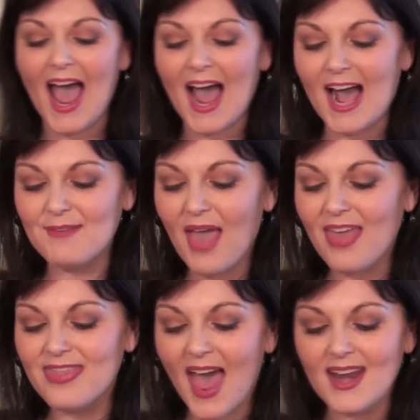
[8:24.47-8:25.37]

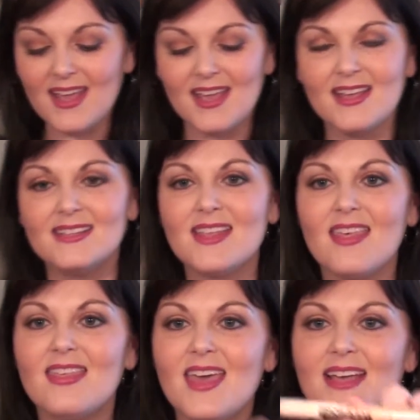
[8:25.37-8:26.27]
And that is
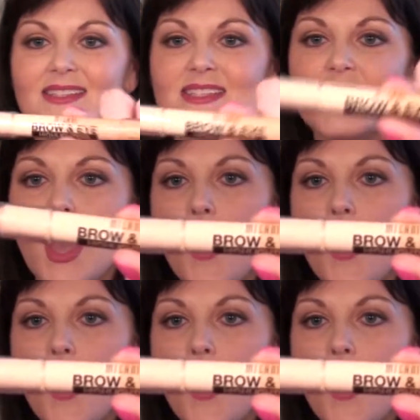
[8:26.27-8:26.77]
this